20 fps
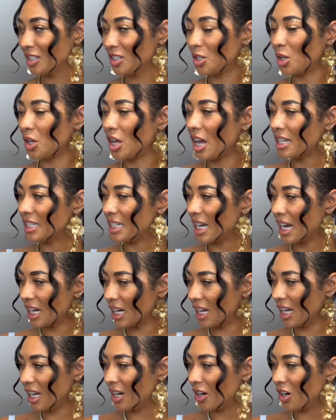So y'all
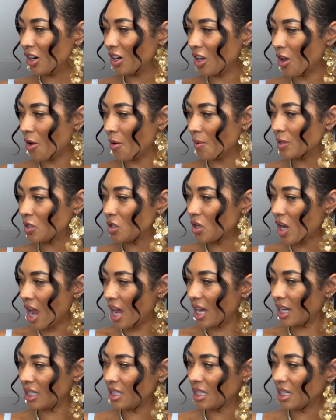dated, or y'all were
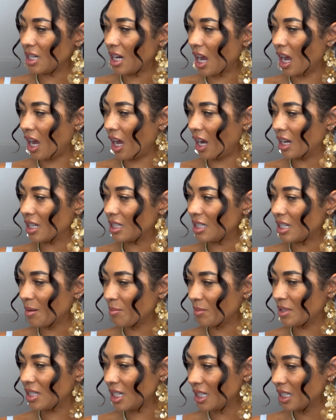trying to date,
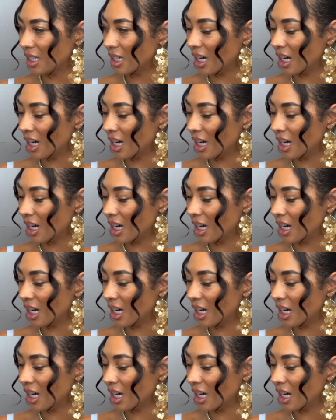attempting to